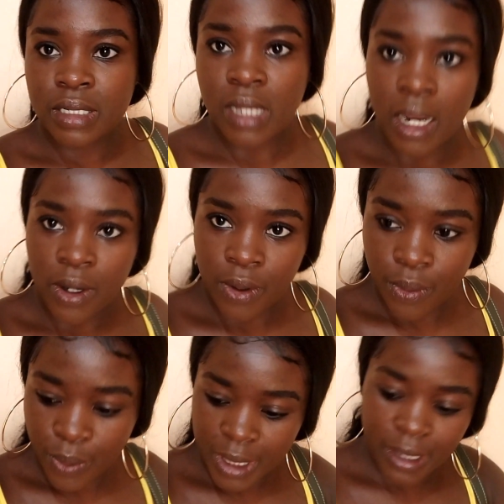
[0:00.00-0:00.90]
it along
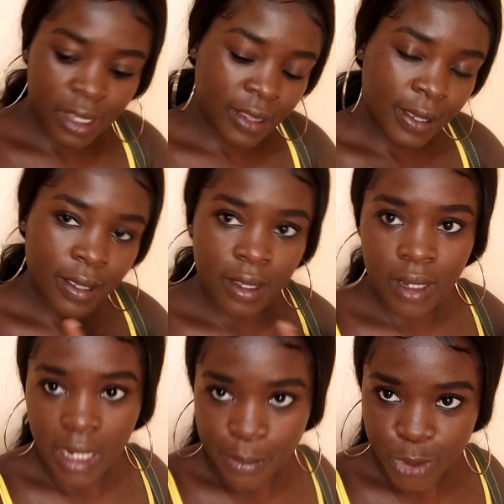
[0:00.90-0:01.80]
with the
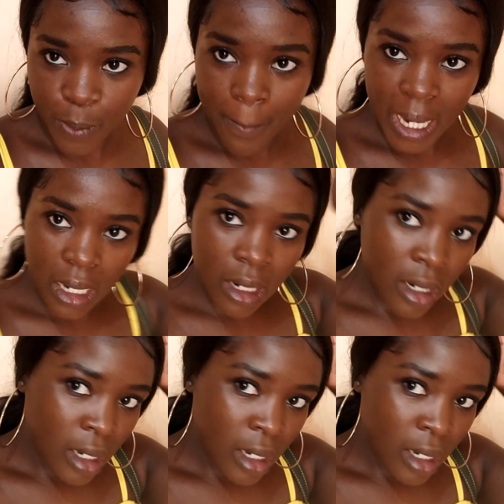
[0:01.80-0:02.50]
laptop bag.